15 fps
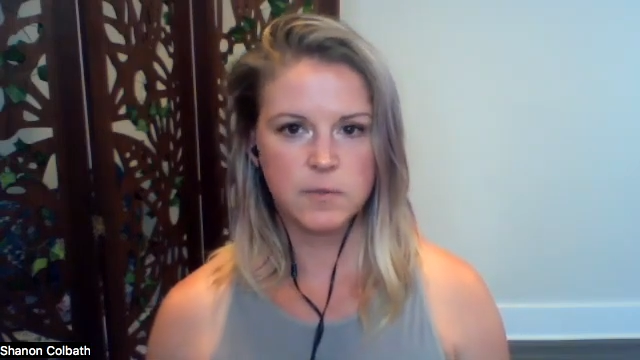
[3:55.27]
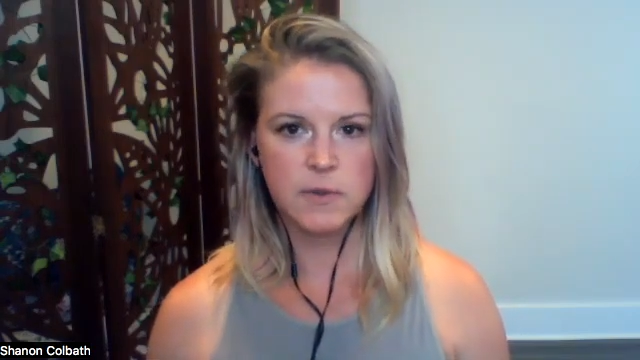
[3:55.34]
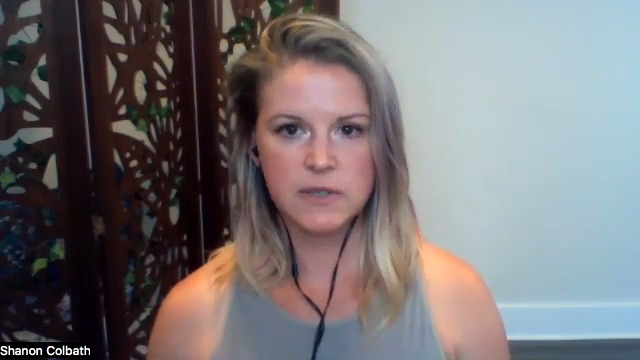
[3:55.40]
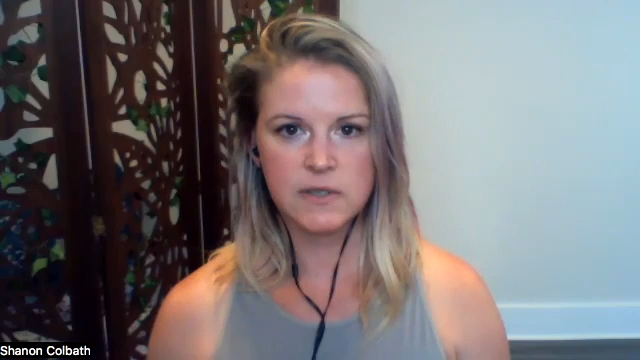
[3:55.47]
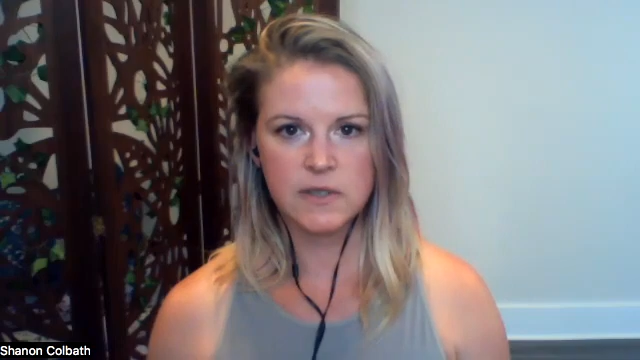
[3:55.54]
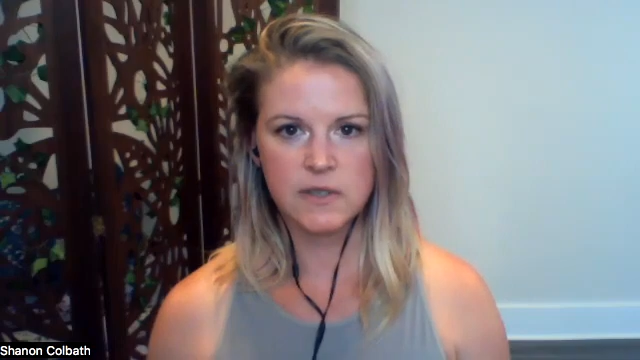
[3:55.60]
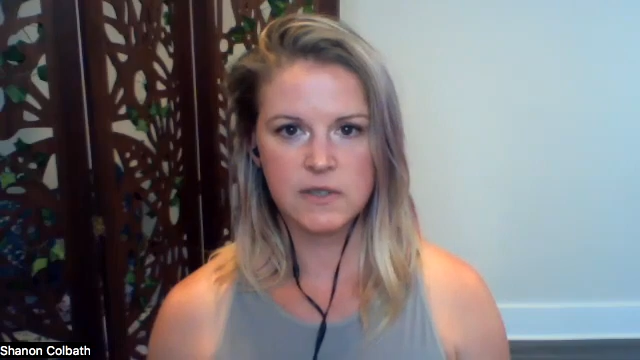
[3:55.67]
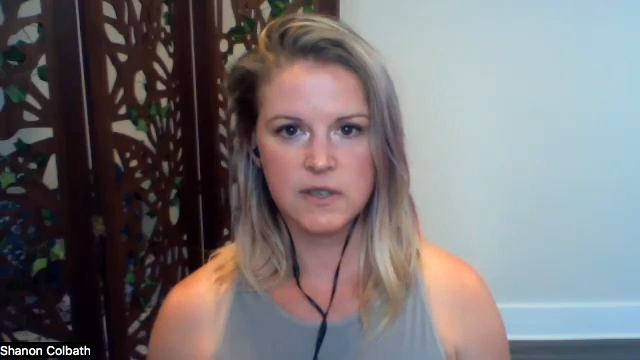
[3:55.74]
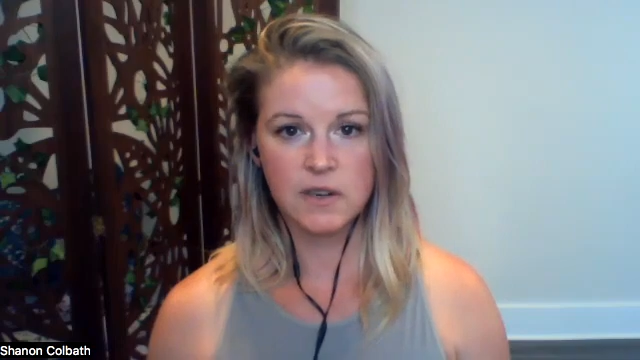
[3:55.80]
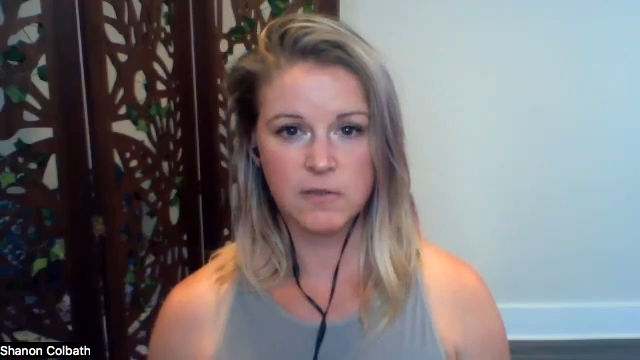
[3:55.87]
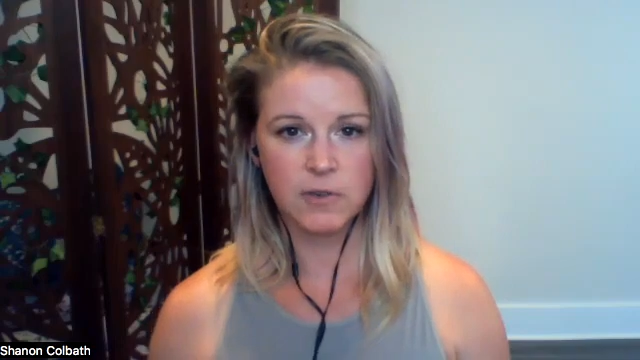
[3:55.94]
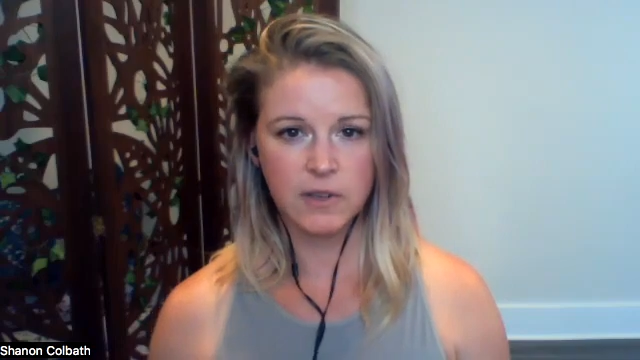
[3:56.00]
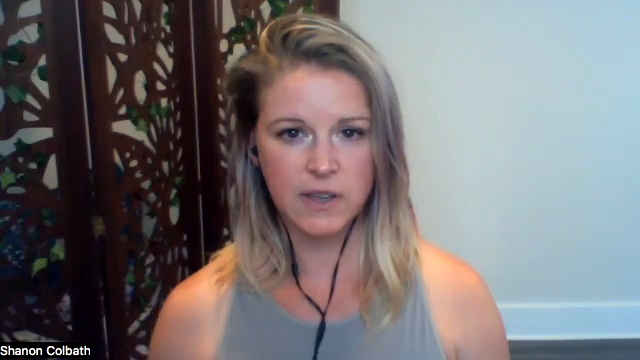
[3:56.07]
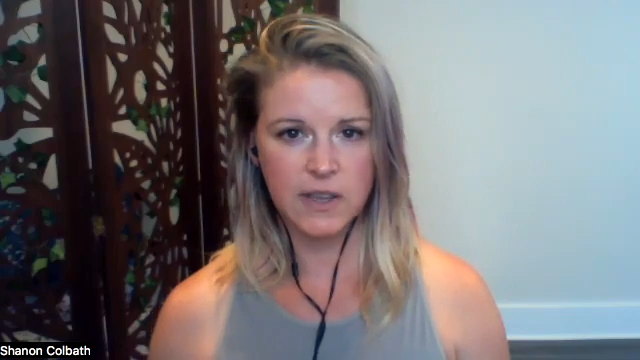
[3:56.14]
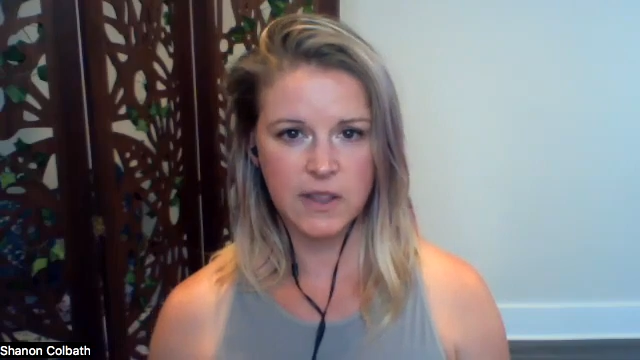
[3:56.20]
pieces that have
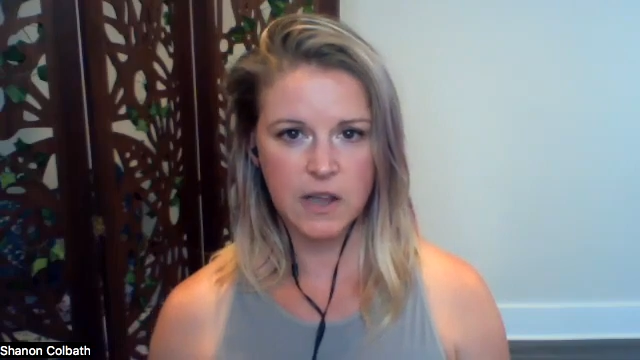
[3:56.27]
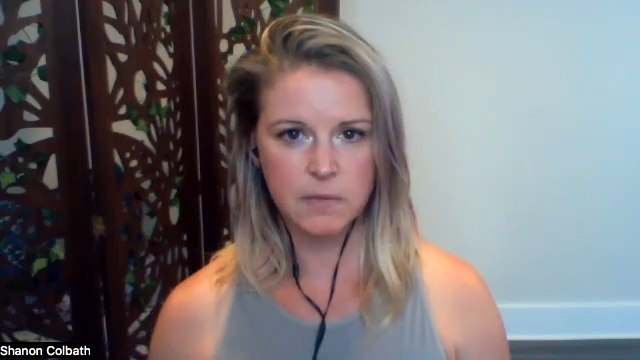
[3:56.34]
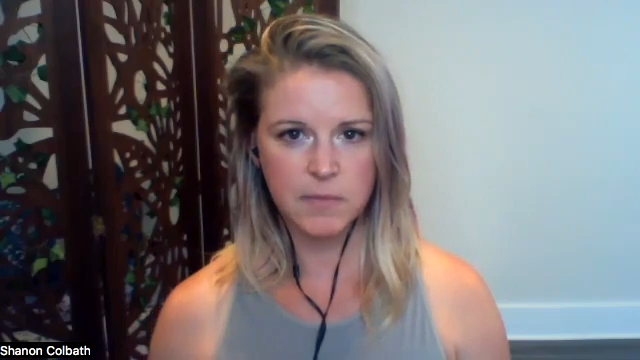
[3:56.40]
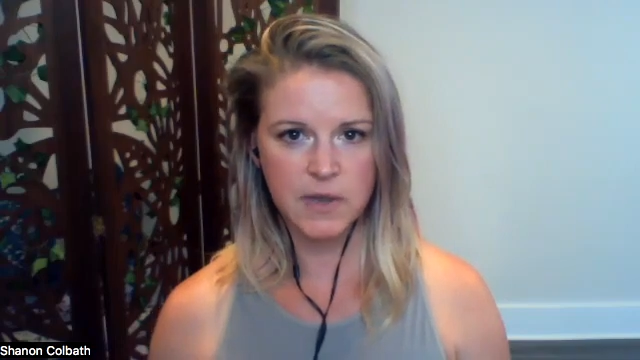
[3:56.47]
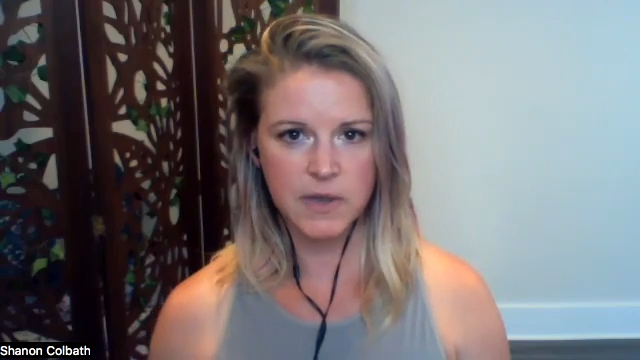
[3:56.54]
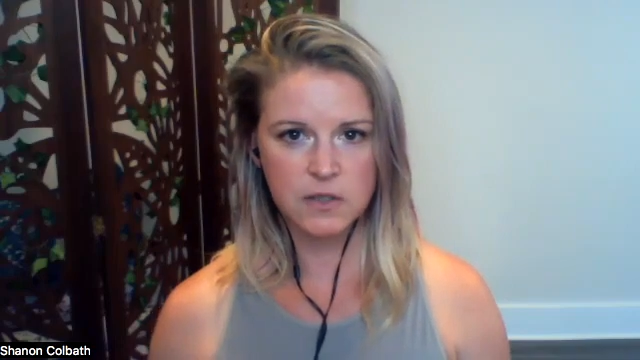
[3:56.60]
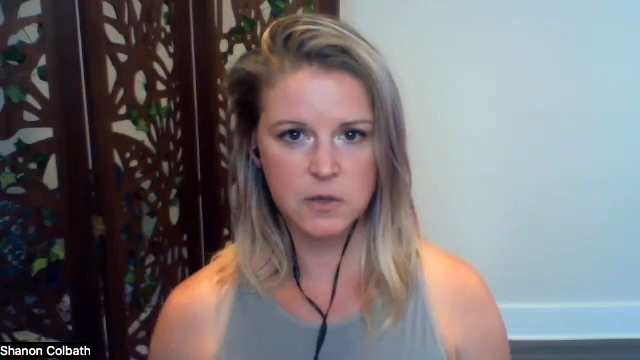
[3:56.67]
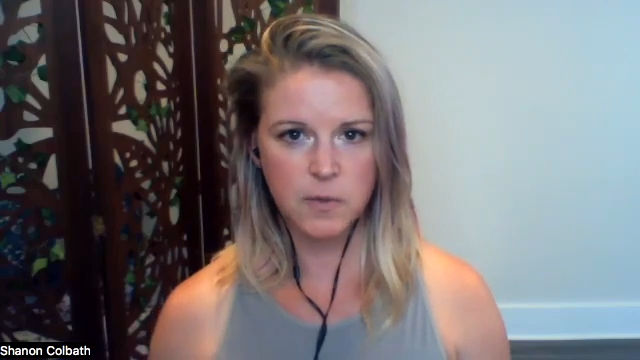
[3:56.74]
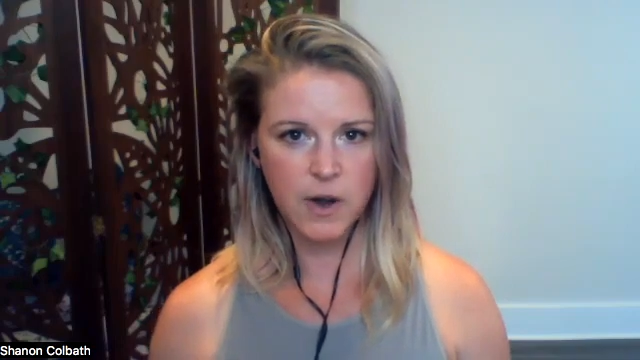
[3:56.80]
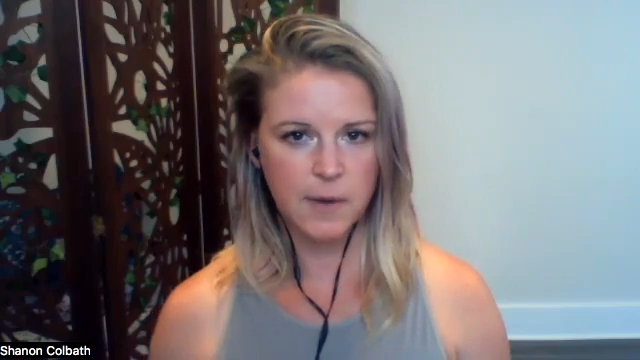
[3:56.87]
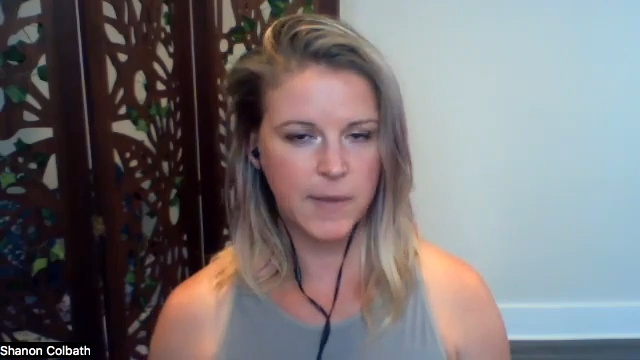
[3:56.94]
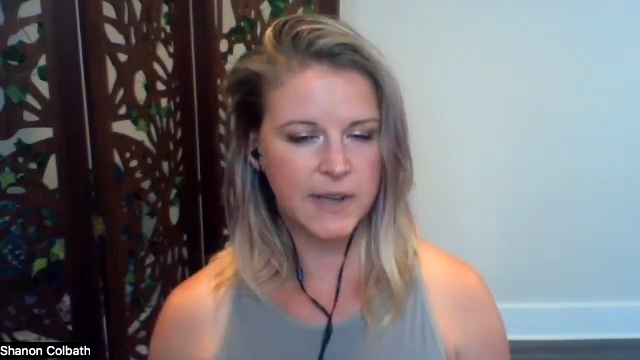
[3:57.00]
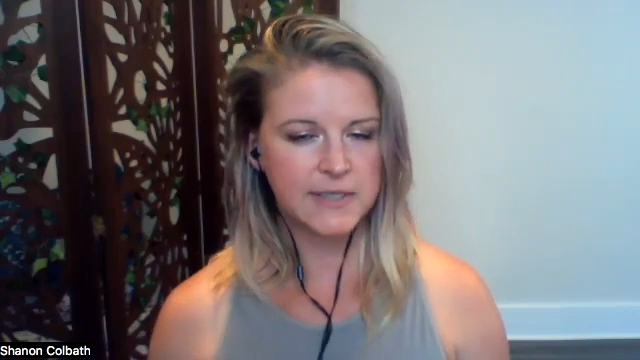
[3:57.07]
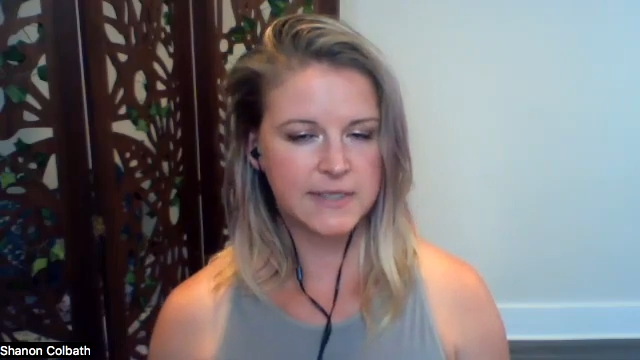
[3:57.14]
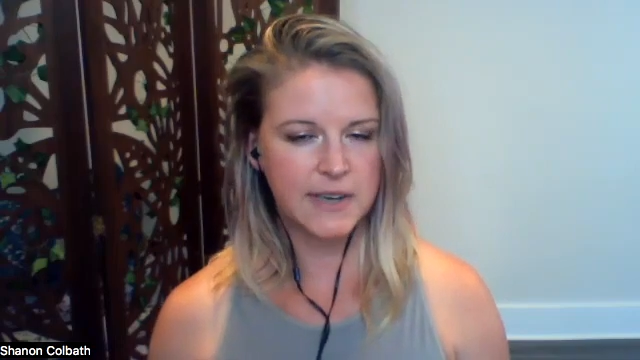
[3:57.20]
really led me to where I'm
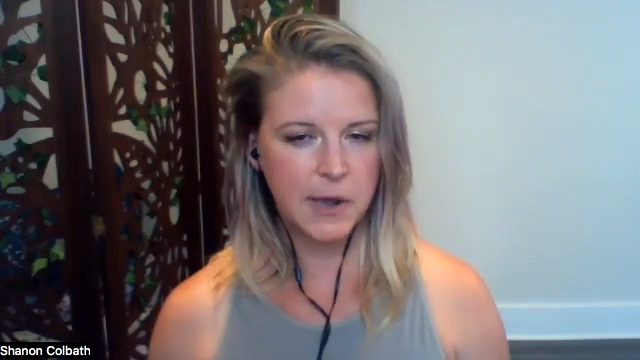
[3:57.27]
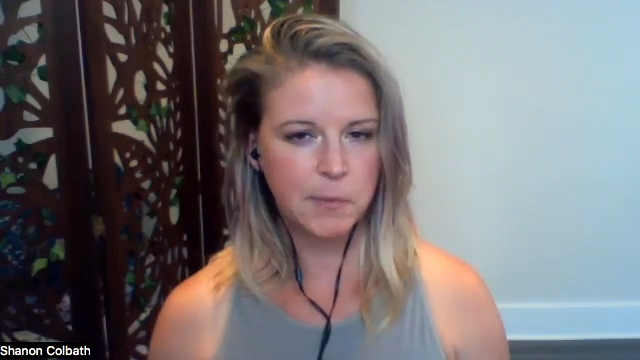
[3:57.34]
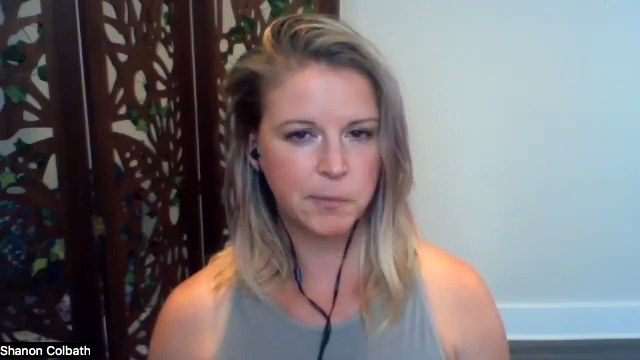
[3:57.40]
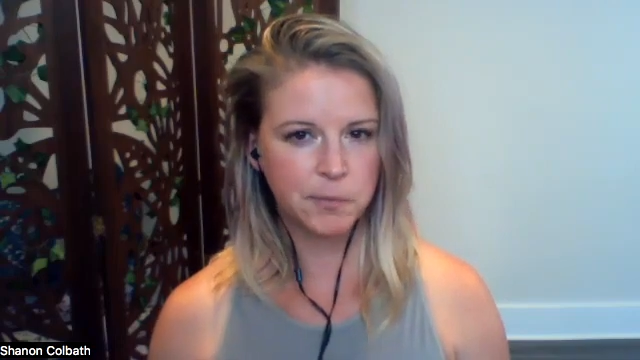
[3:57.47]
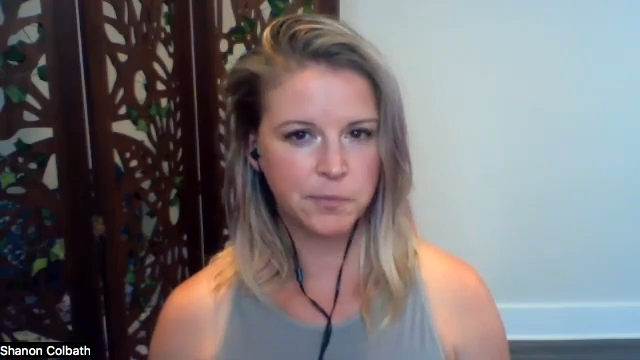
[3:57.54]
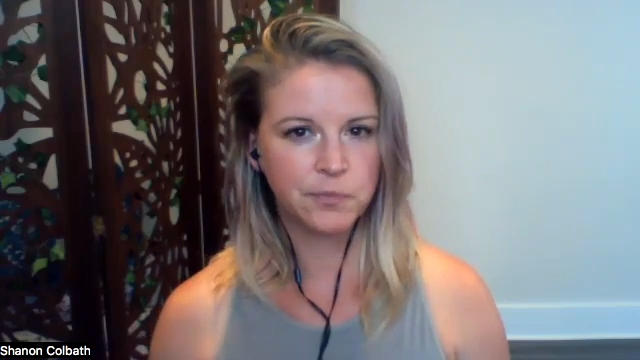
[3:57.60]
at today.